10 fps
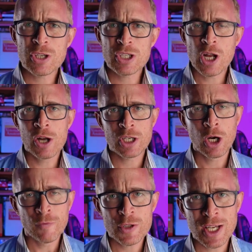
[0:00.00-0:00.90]
to start a
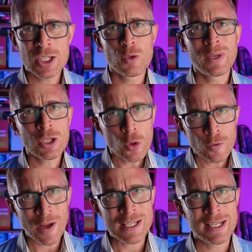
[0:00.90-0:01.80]
conversation with your
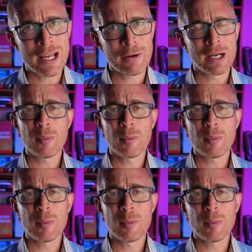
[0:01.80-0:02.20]
veterinarian